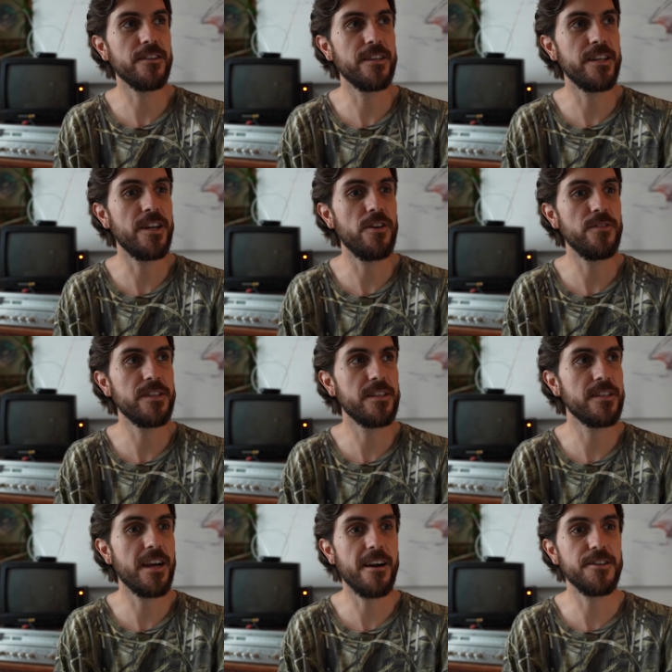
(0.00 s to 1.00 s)
you know, this
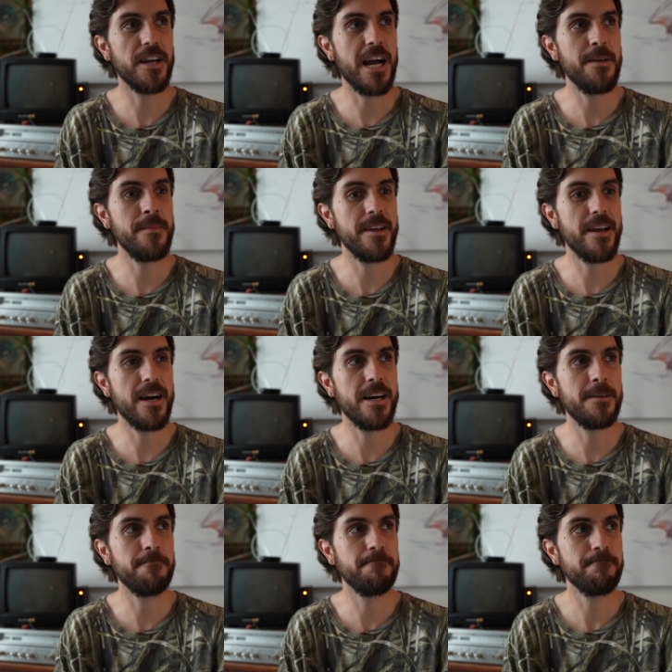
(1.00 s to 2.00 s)
entire time,
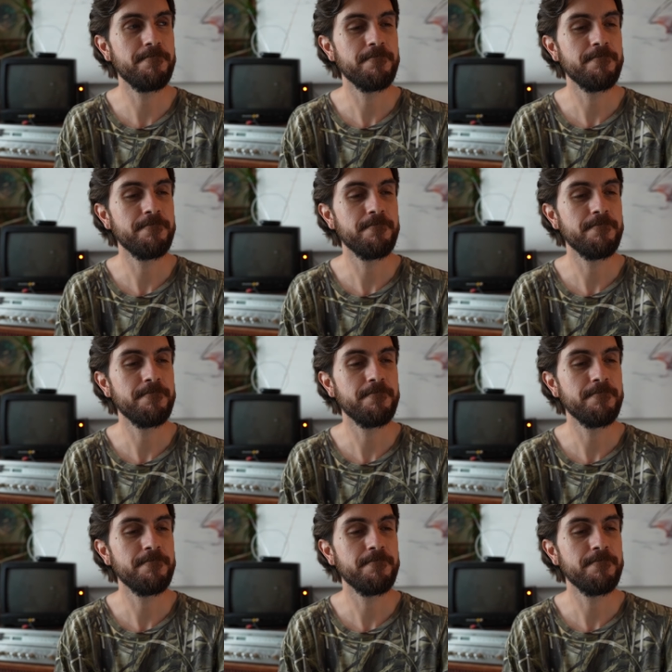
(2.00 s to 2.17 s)
um,